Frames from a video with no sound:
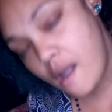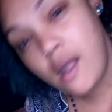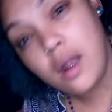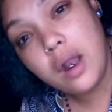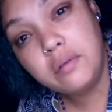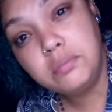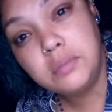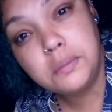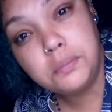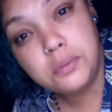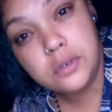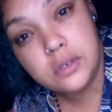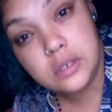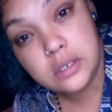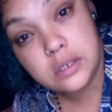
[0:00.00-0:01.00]
I love my
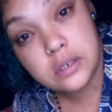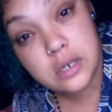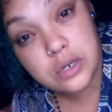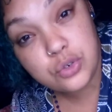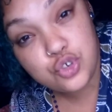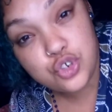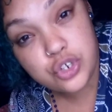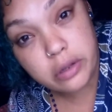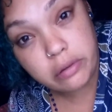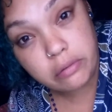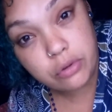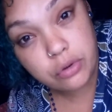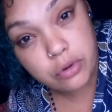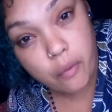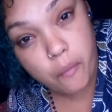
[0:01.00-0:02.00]
broccoli crunchy,
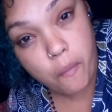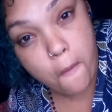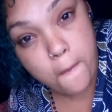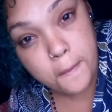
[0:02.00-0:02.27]
you know.